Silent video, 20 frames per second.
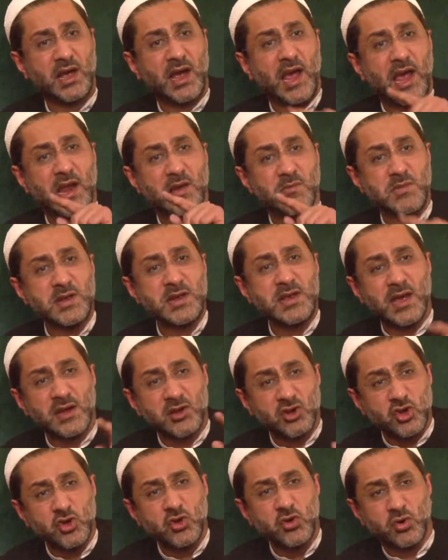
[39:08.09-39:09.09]
And me
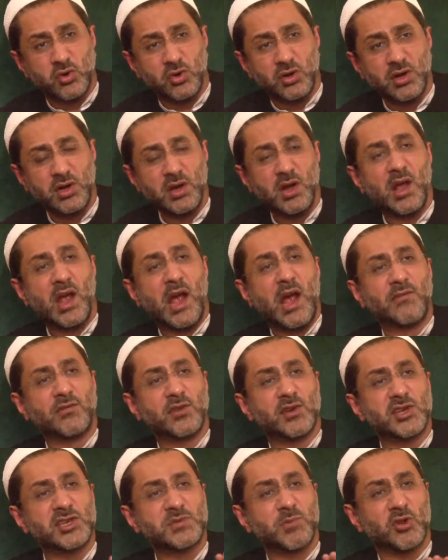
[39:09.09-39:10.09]
and you have
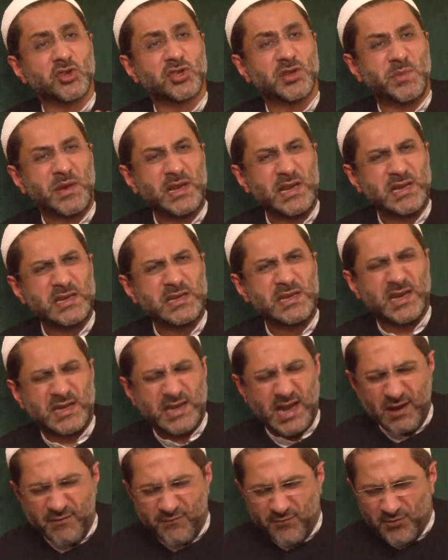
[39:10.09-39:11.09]
the responsibility at
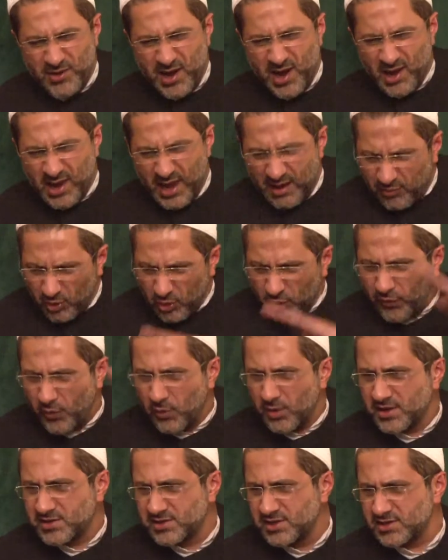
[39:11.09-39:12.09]
every level of
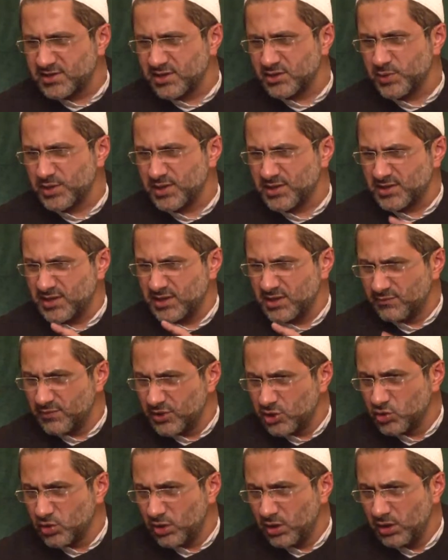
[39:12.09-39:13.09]
our existence, whether it's
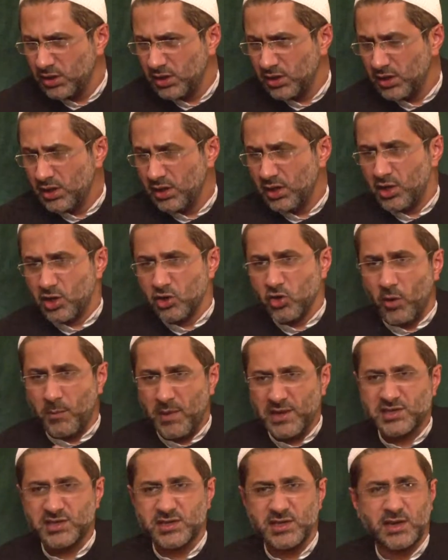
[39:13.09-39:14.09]
individual,
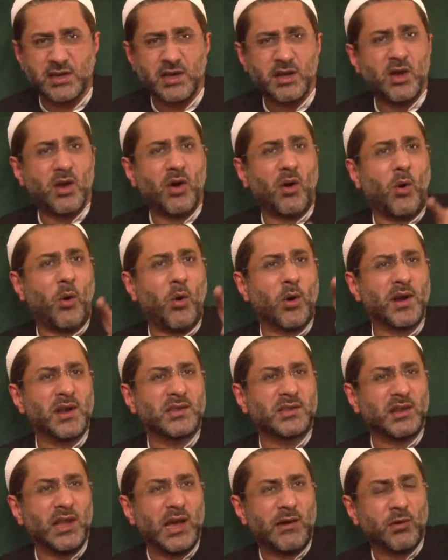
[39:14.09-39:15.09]
domestic, or
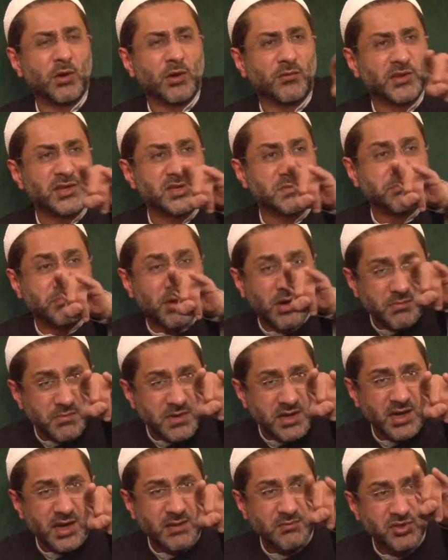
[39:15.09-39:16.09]
at the level of this
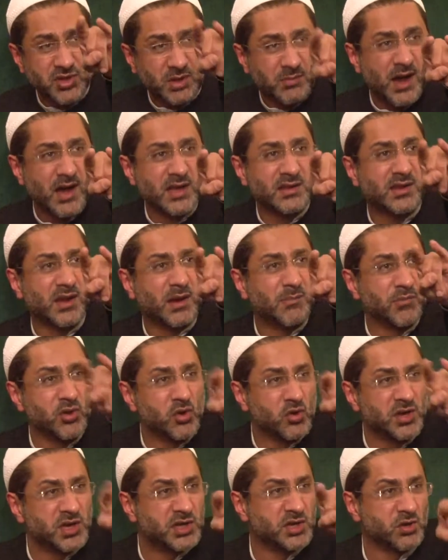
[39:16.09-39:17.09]
Birmingham Jamaat
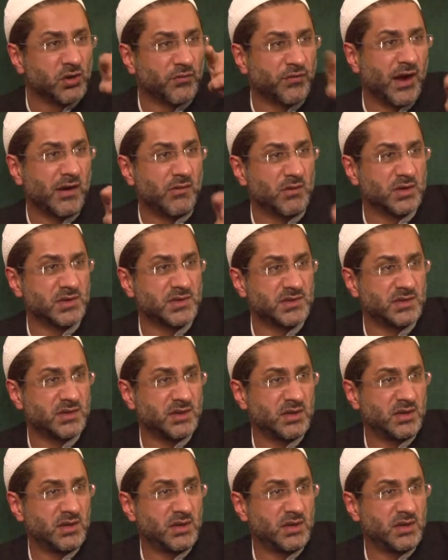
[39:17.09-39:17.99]
community of ours.